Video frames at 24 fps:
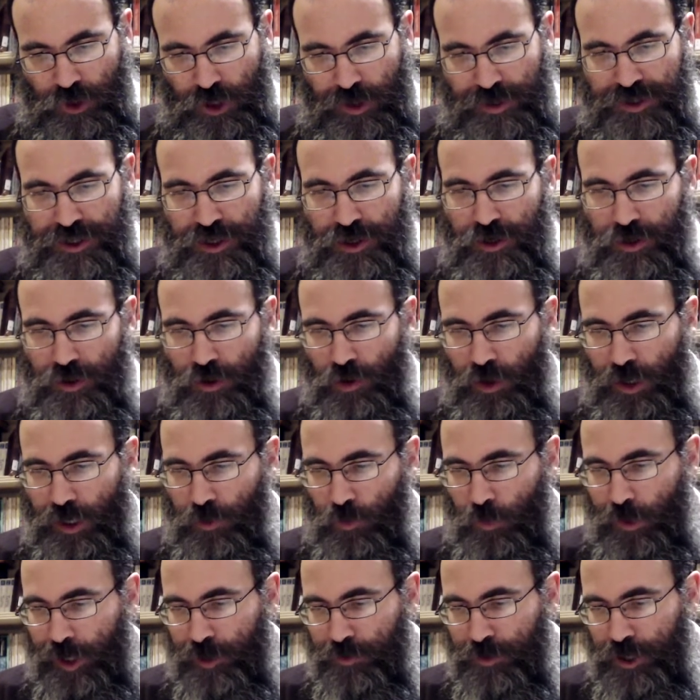The
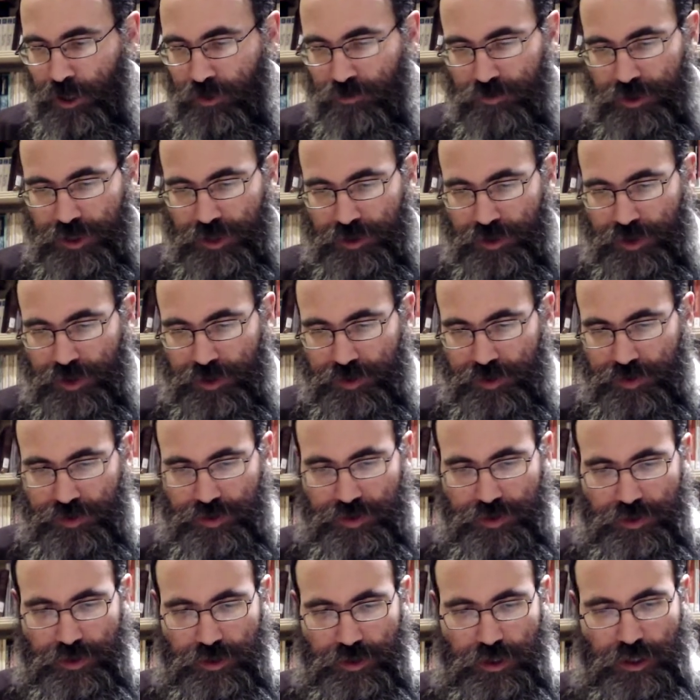way I'm gonna read
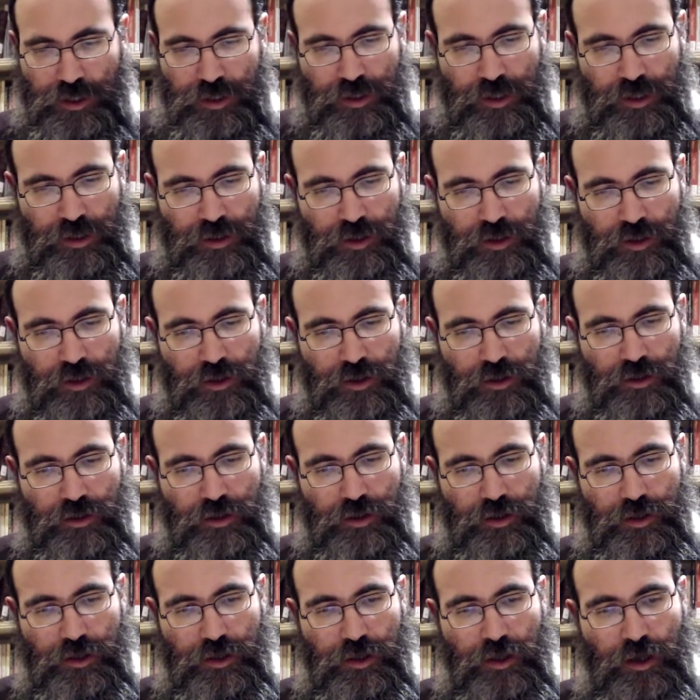this is
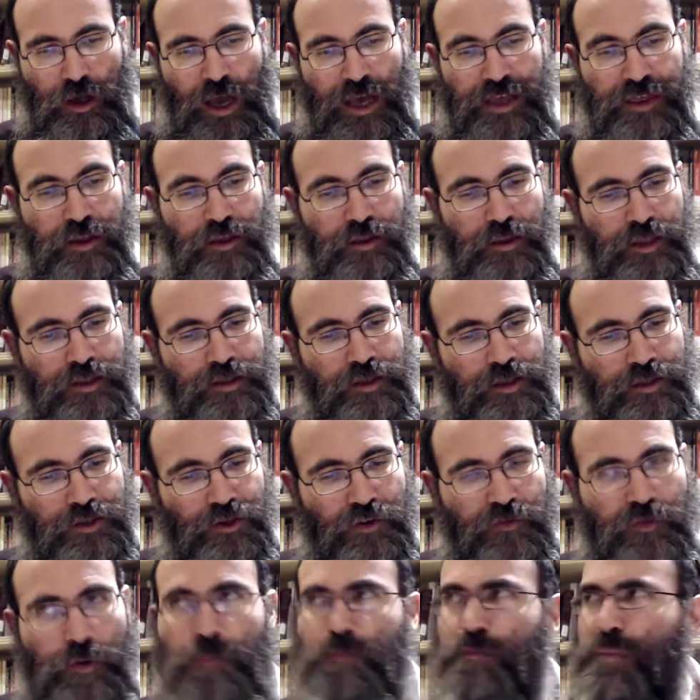I think there's a sort
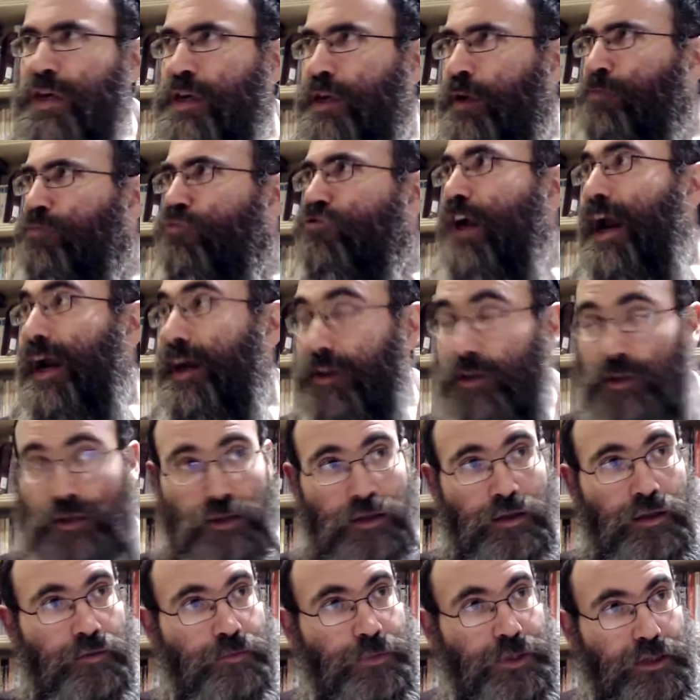of a big bracket
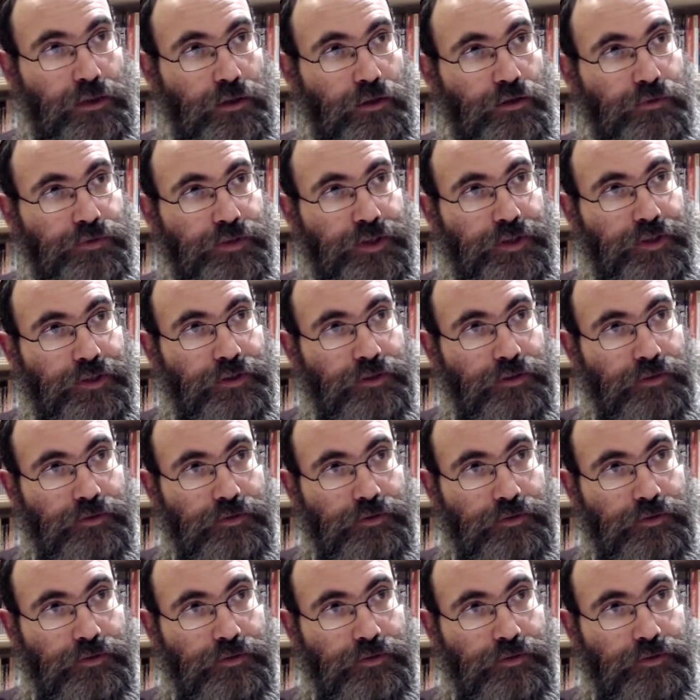in the middle over here.